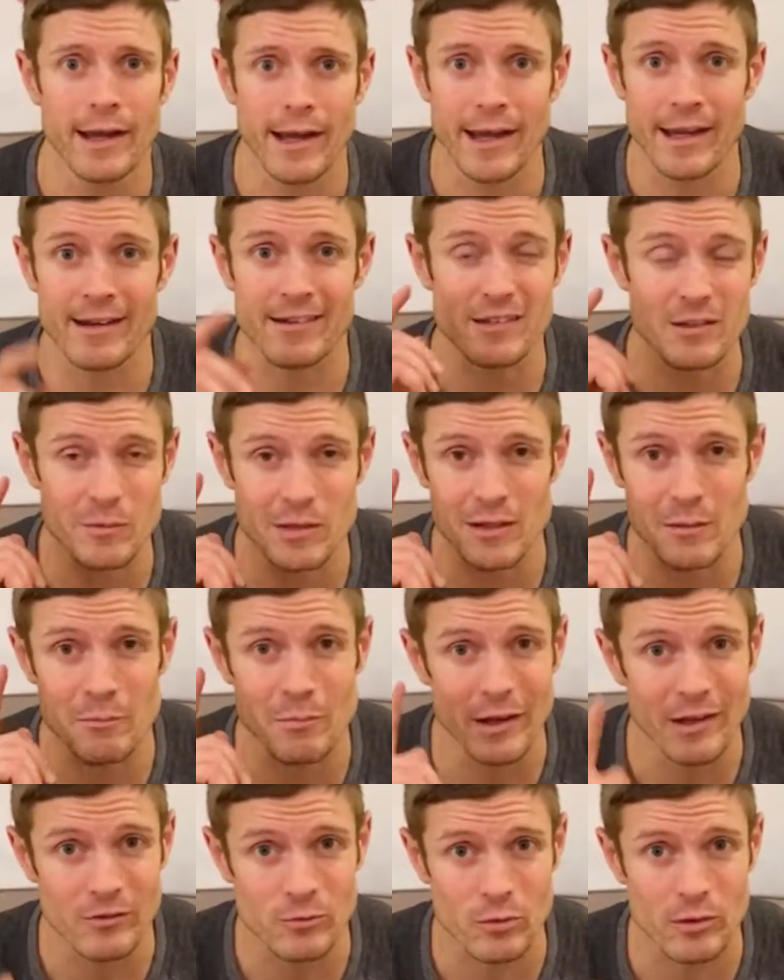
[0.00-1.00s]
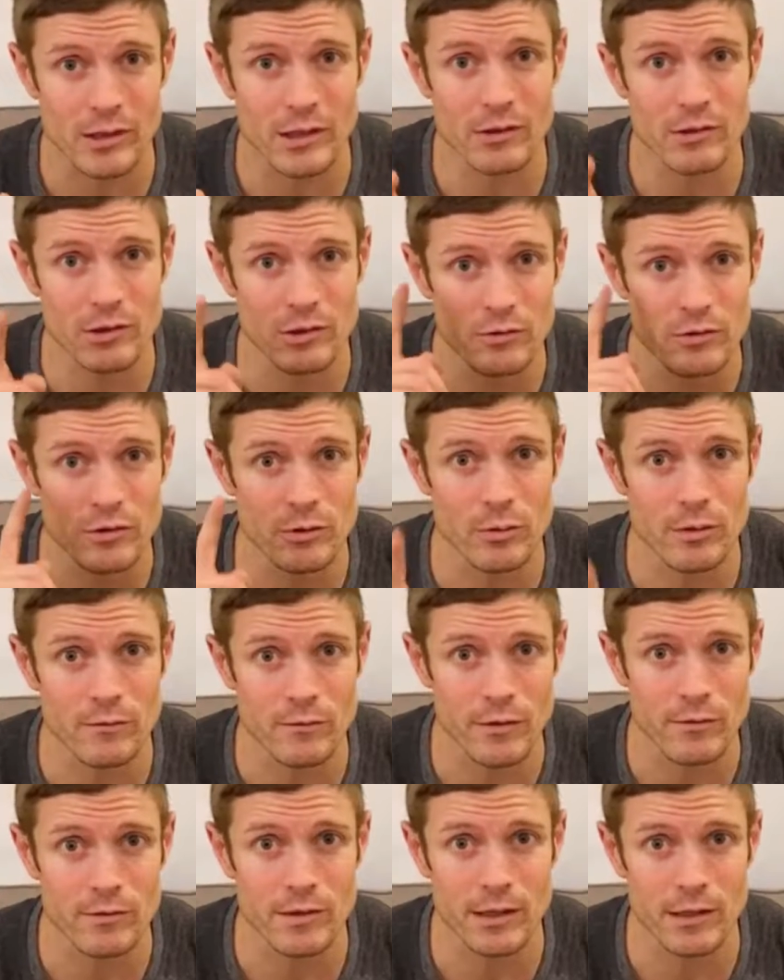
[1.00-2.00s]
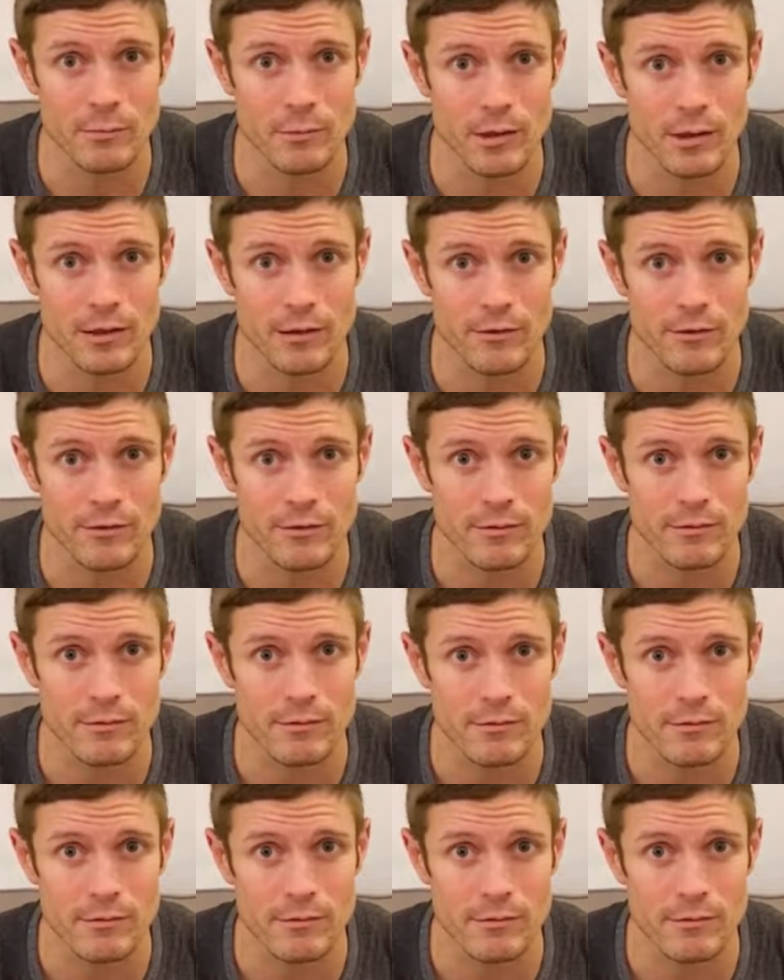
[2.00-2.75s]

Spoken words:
and it's going to be the best workout you do in 15 minutes.